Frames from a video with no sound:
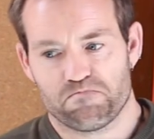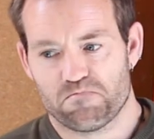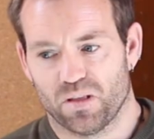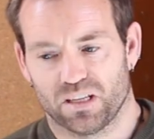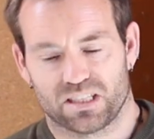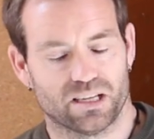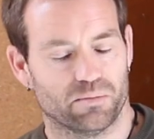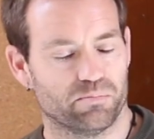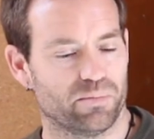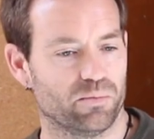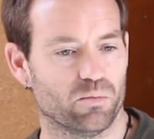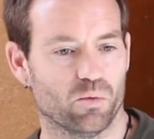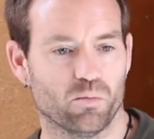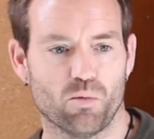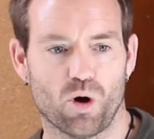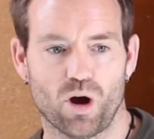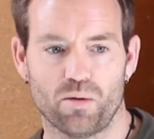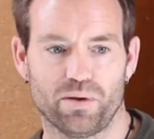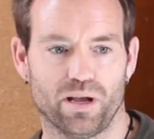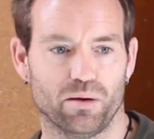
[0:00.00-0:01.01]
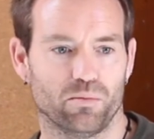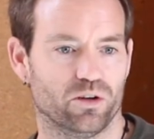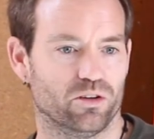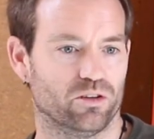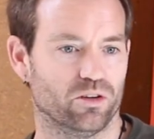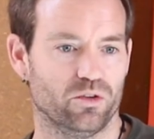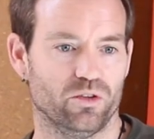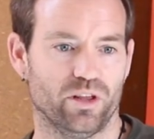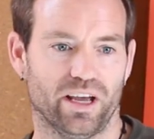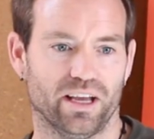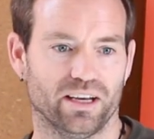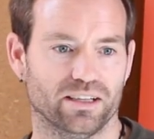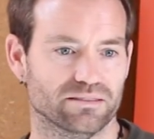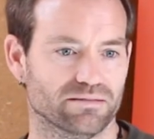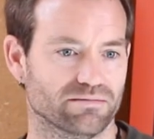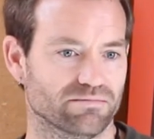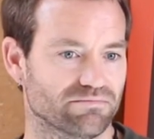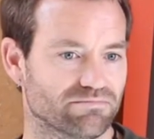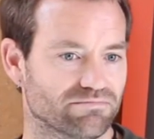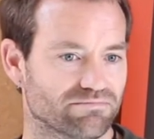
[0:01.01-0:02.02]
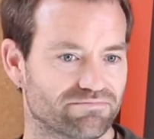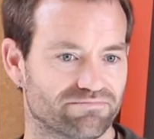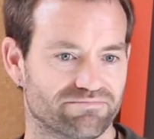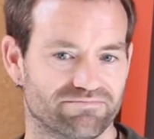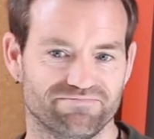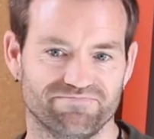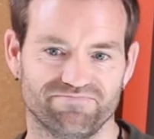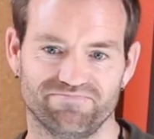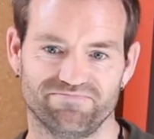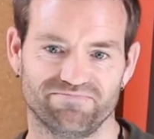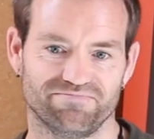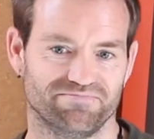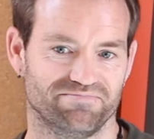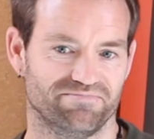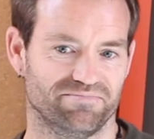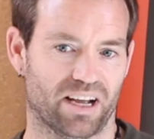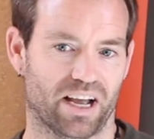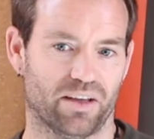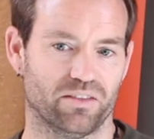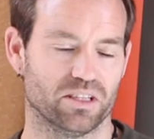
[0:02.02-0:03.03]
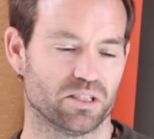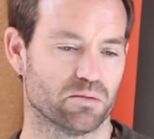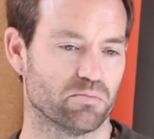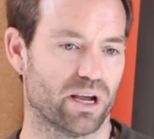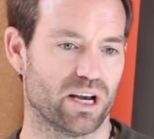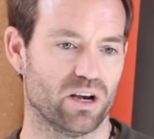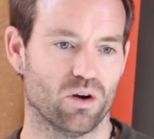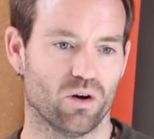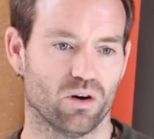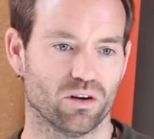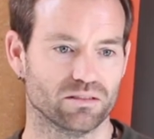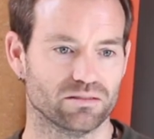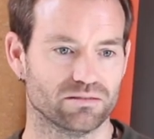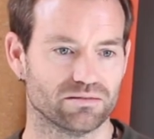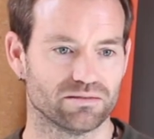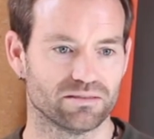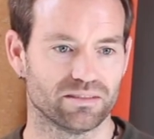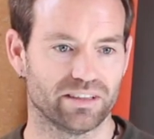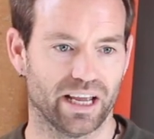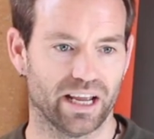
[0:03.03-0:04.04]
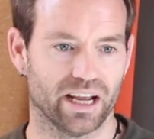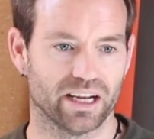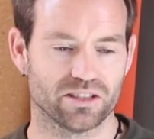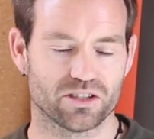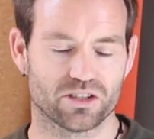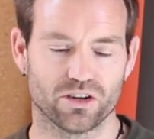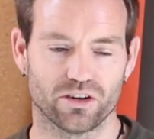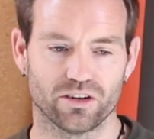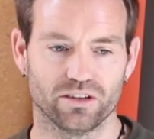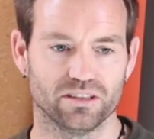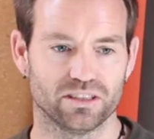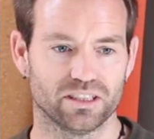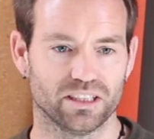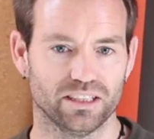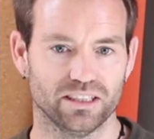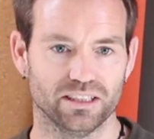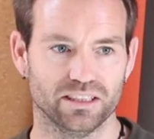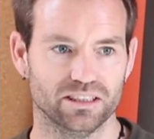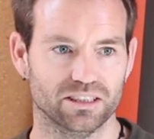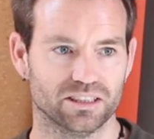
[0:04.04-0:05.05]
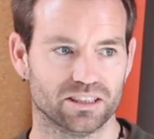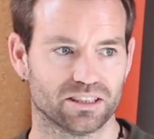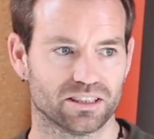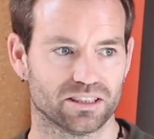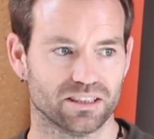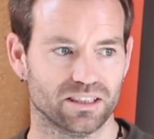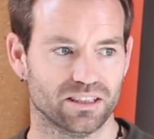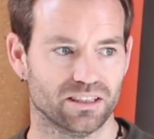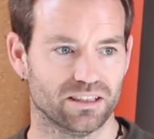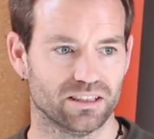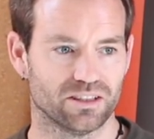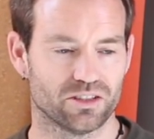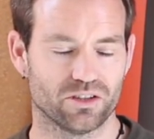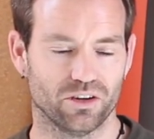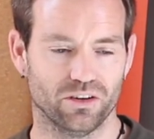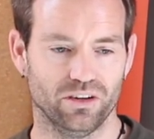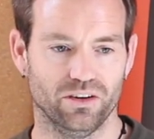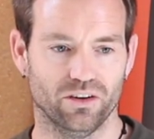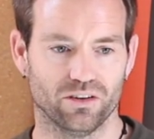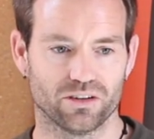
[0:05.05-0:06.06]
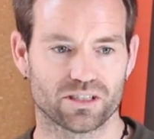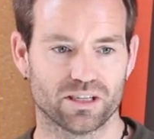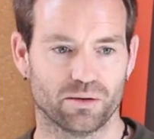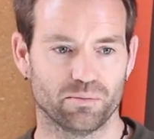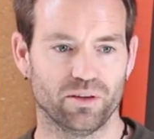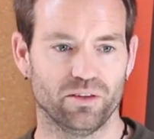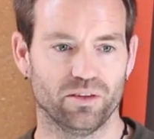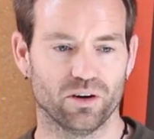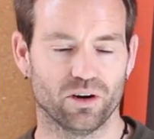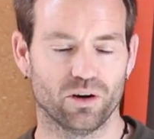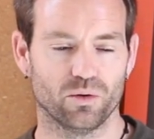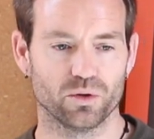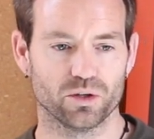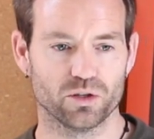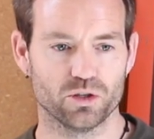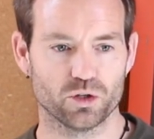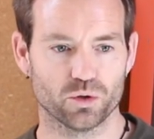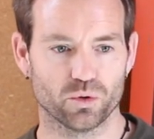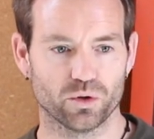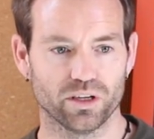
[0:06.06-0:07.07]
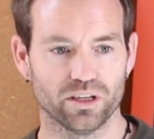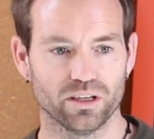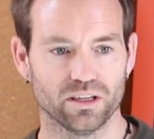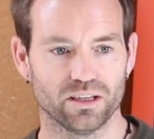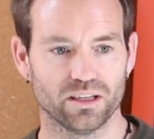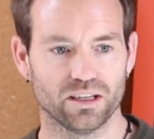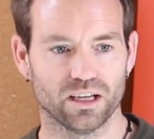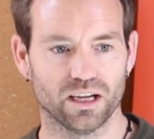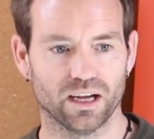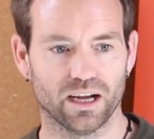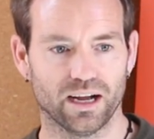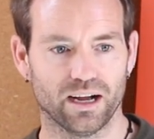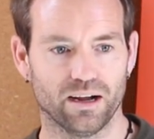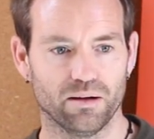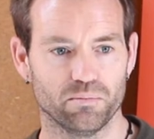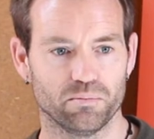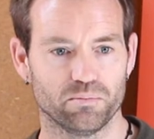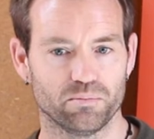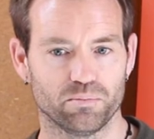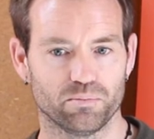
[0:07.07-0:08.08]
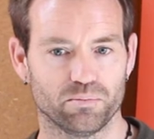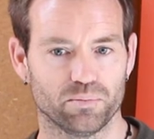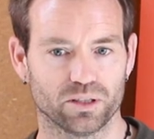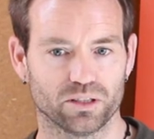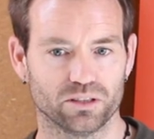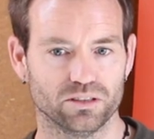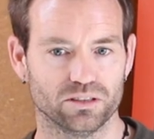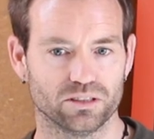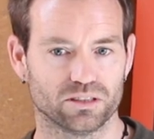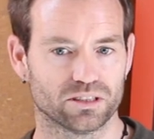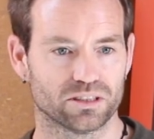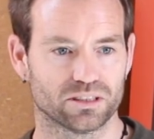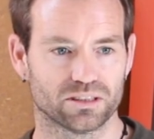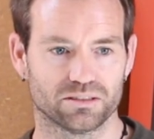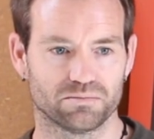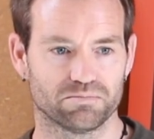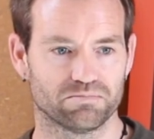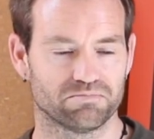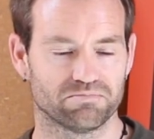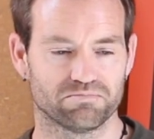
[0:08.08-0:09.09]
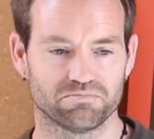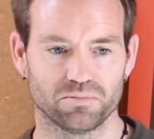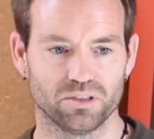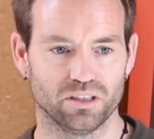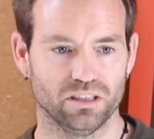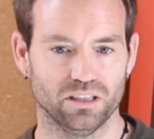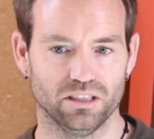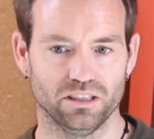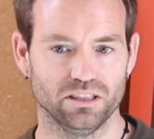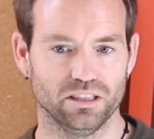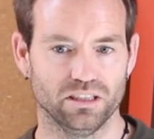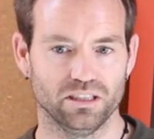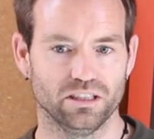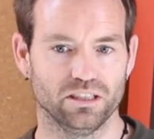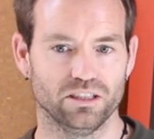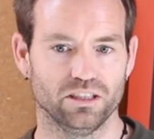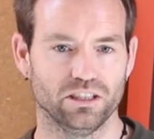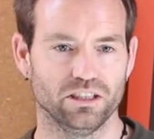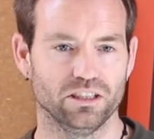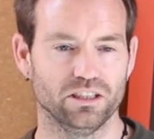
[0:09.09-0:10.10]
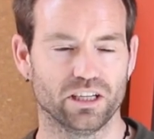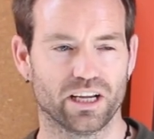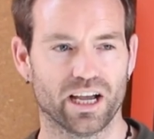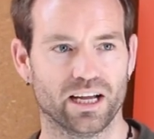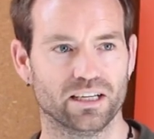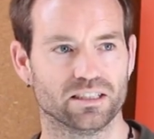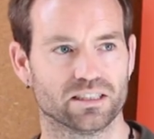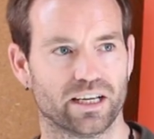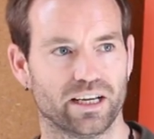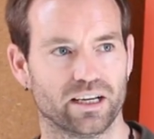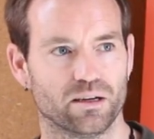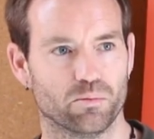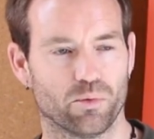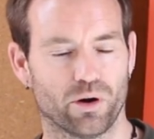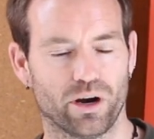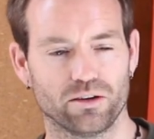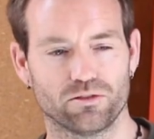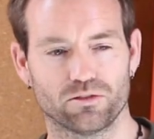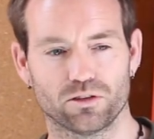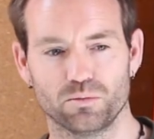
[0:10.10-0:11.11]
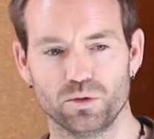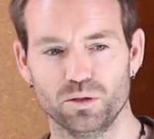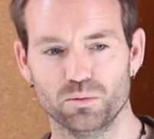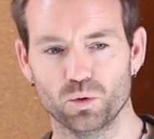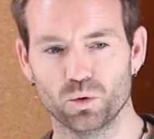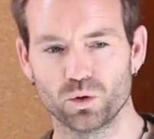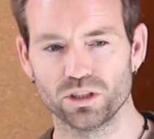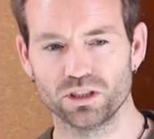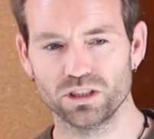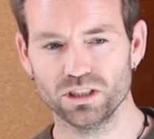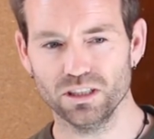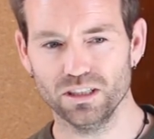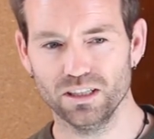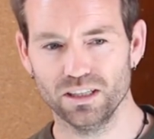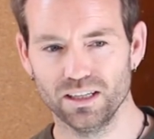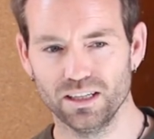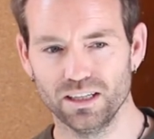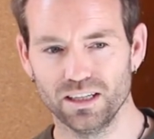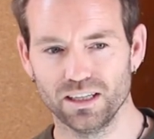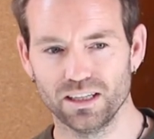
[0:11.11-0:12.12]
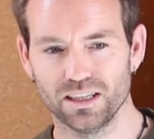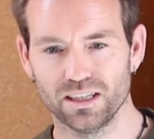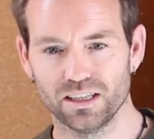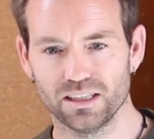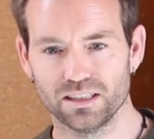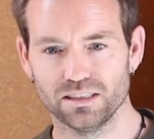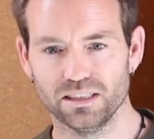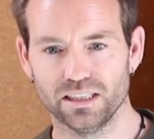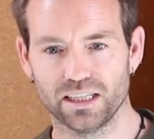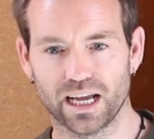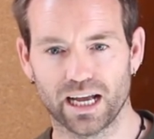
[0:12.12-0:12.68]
Some people might be able to do that, others may not. That uncertainty is certainly not something that I would enjoy, because you can't take a break from your mortgage, you